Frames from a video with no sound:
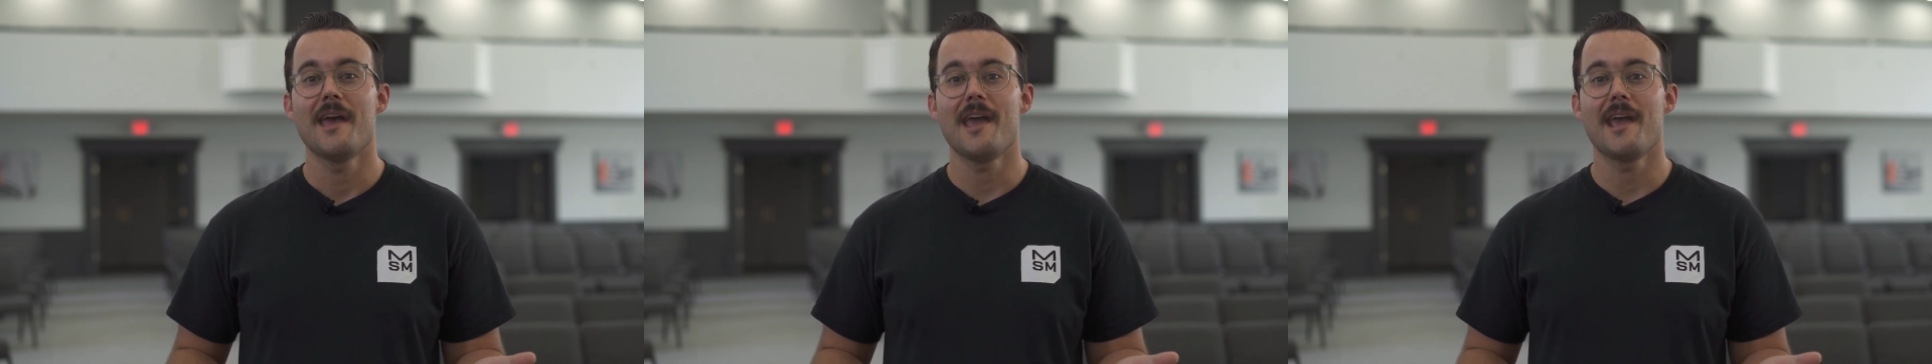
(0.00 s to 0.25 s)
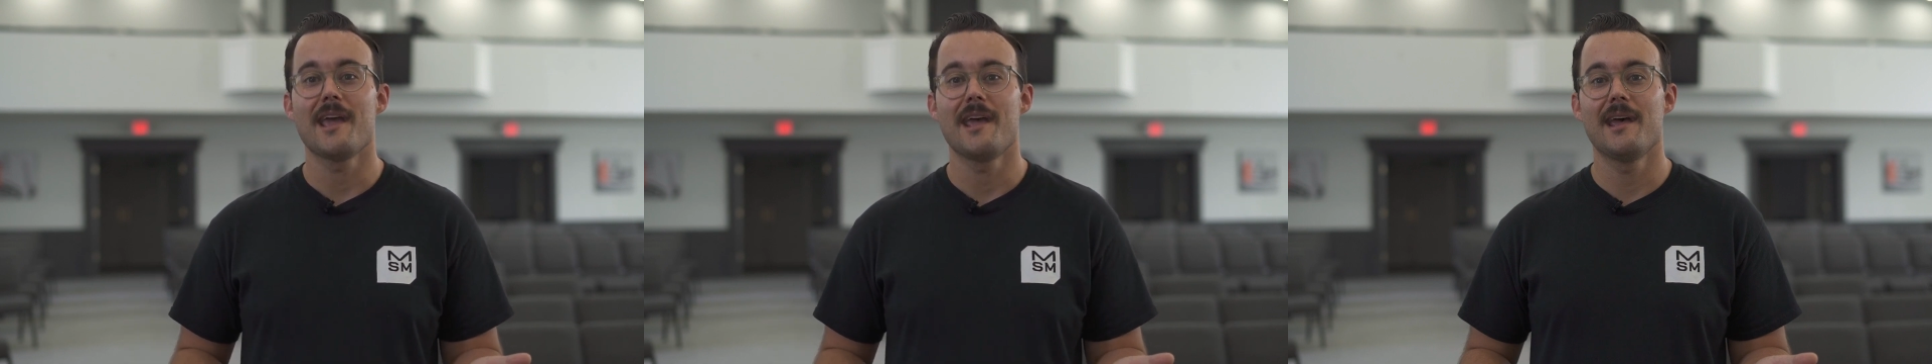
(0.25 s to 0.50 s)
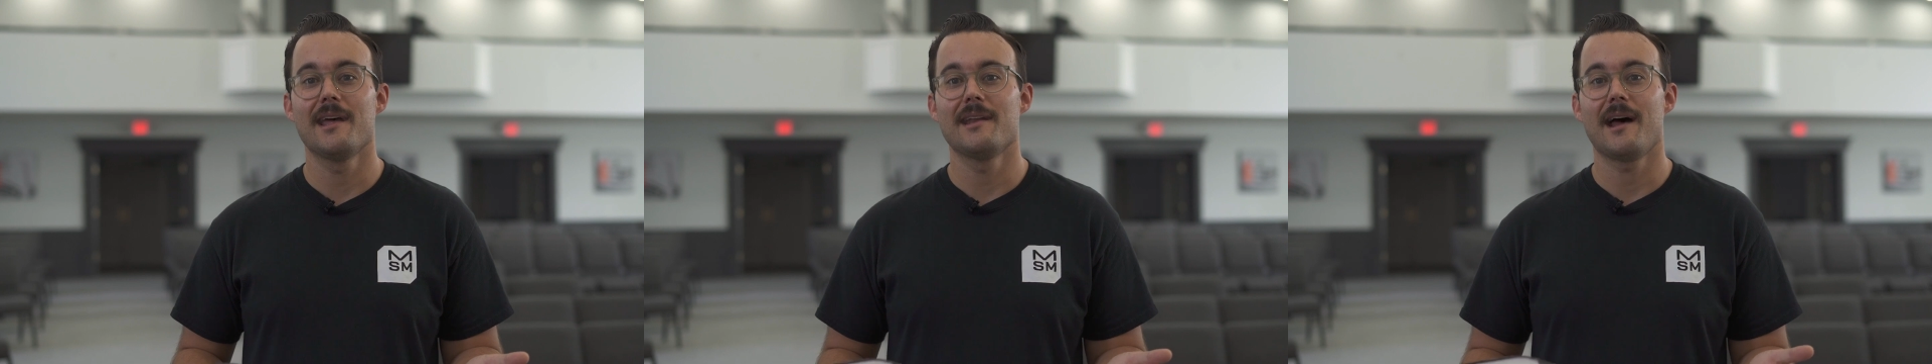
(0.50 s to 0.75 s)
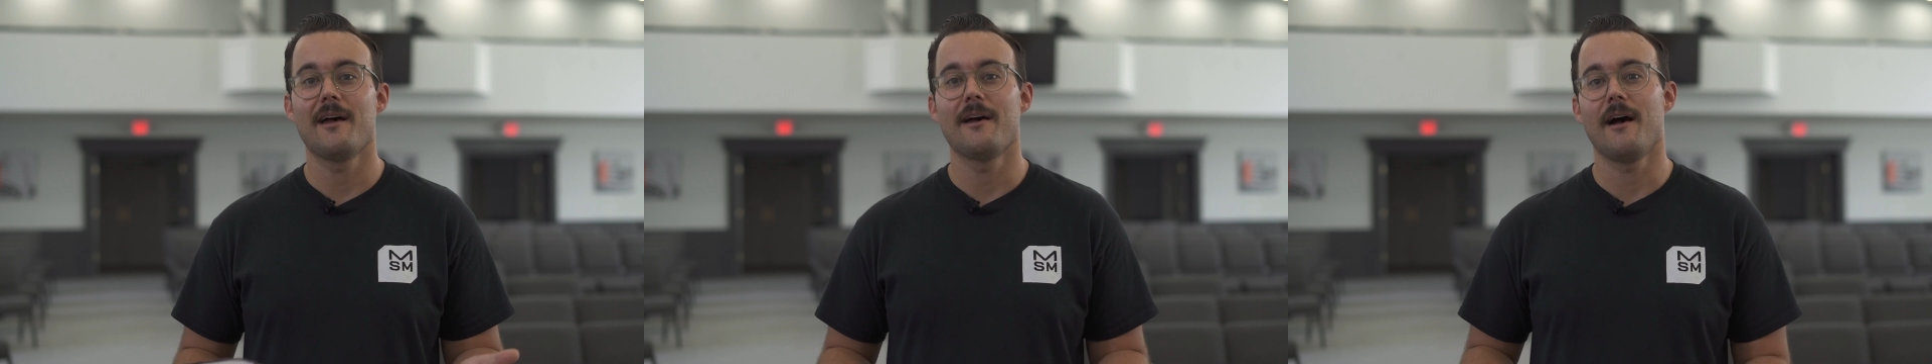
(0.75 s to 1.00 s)

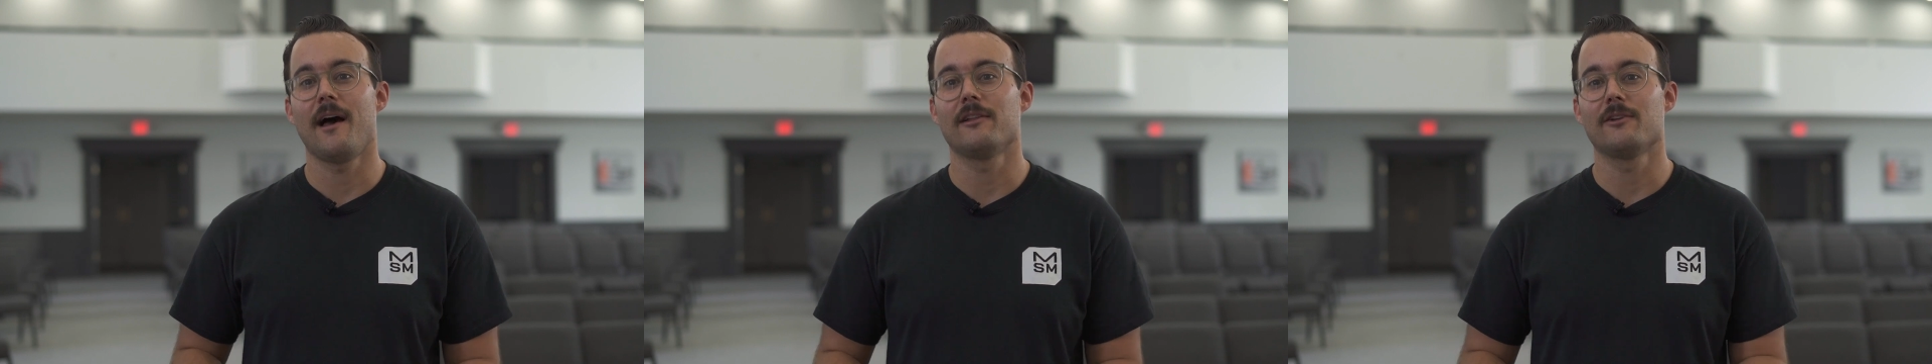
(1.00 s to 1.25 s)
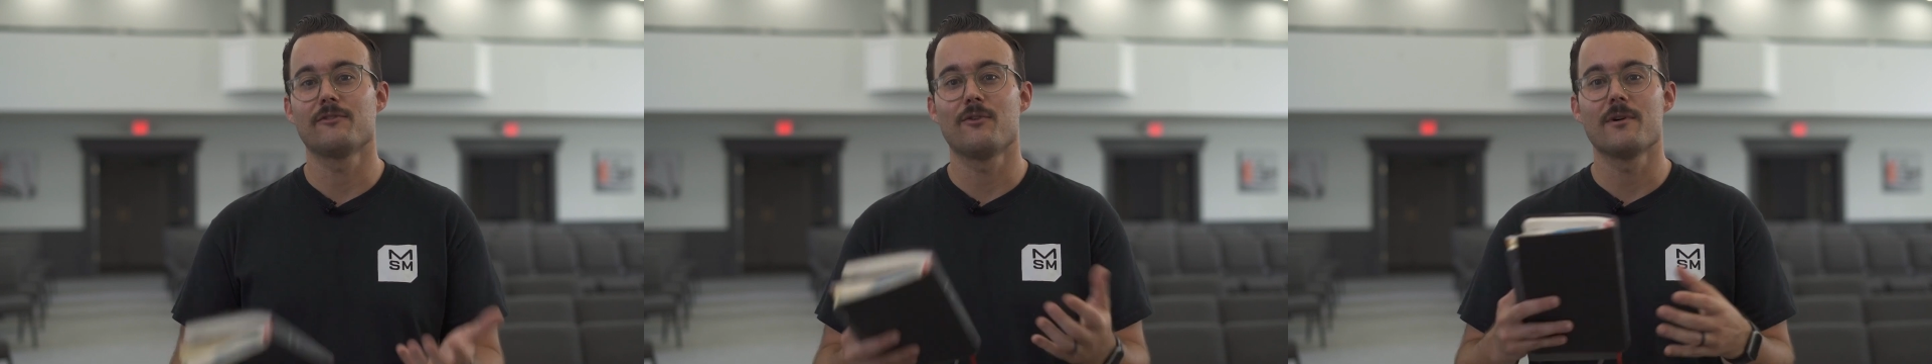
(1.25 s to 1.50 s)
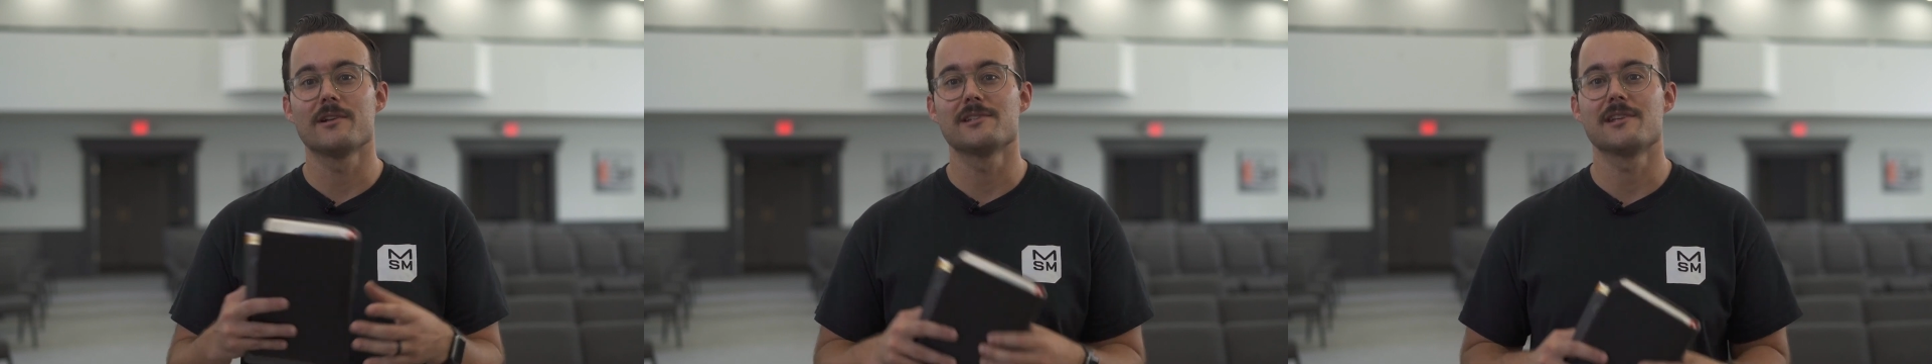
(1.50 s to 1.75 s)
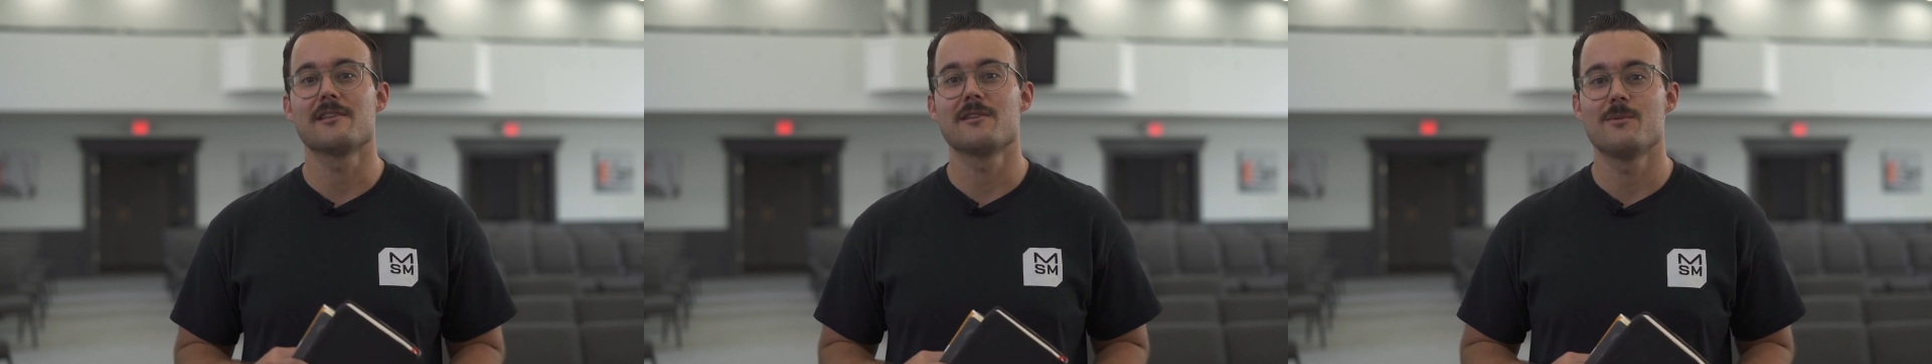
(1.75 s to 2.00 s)
and I look forward to
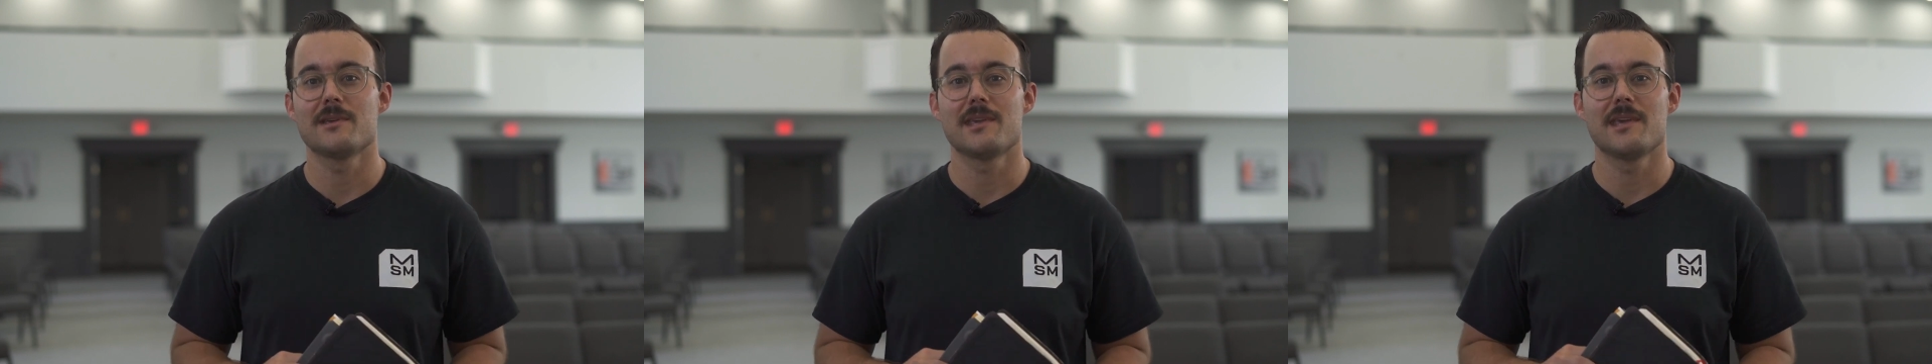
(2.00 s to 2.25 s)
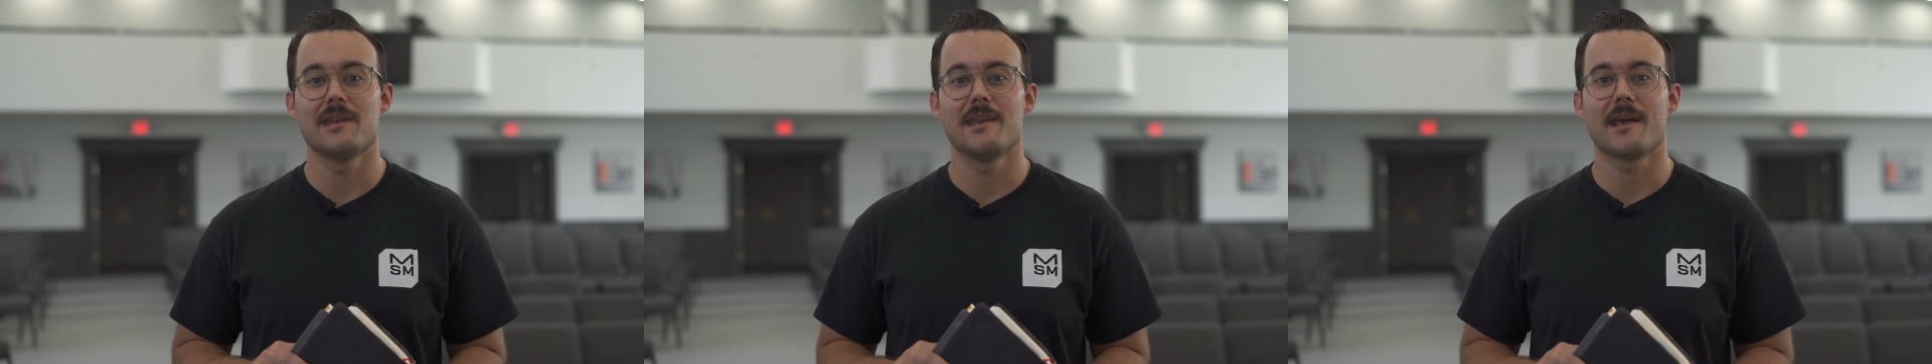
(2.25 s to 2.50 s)
seeing you again